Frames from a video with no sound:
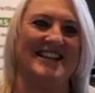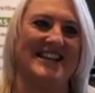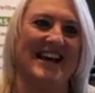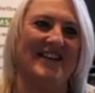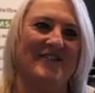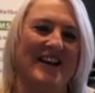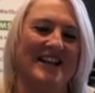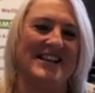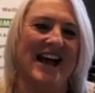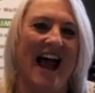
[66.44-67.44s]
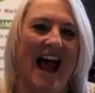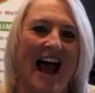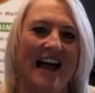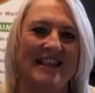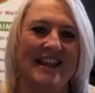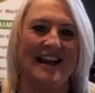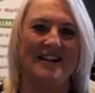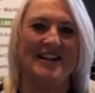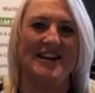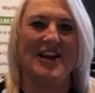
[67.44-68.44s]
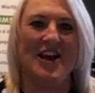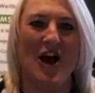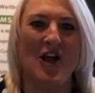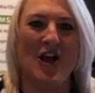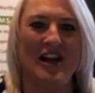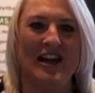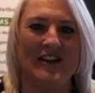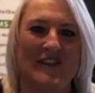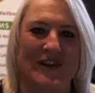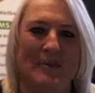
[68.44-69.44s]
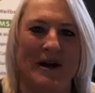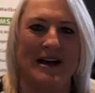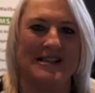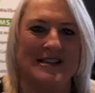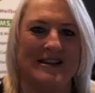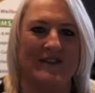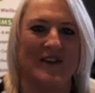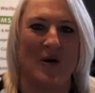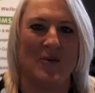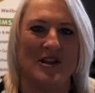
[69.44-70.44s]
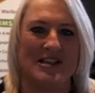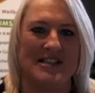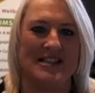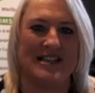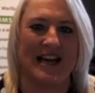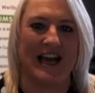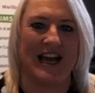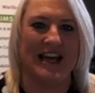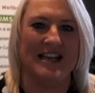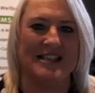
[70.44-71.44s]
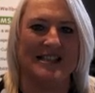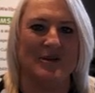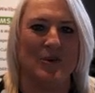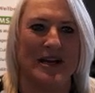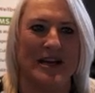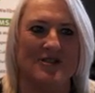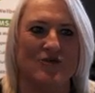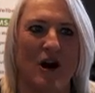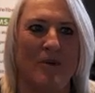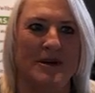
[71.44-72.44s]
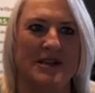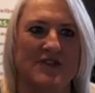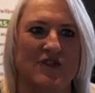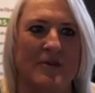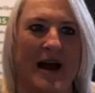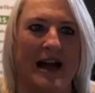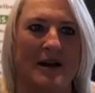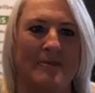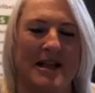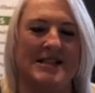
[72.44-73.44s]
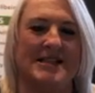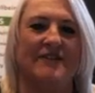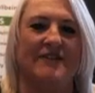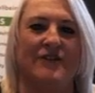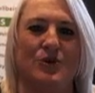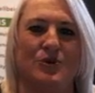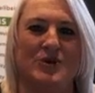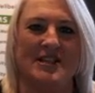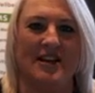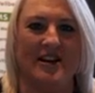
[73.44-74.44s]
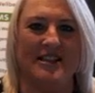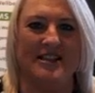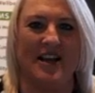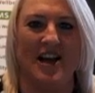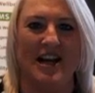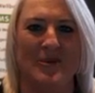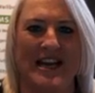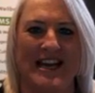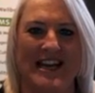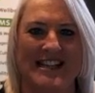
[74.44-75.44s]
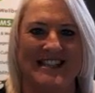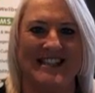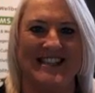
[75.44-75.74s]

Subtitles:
you, David. And then the other lovely person I've got with us today is Louise Roberts from Alimenti Food Science. Hi, Louise.